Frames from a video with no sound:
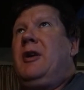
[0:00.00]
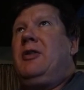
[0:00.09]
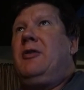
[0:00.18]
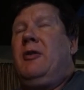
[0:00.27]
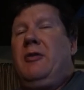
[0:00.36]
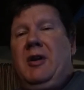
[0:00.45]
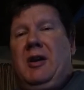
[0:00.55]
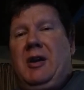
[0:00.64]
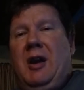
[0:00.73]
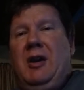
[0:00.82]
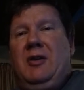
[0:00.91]
I throw
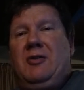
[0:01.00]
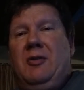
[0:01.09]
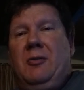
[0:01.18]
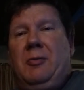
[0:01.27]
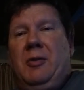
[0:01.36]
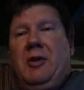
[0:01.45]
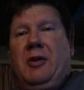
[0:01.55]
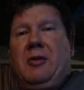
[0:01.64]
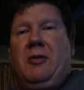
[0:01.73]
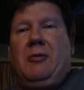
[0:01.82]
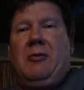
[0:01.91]
the occasional
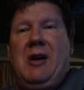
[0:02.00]
political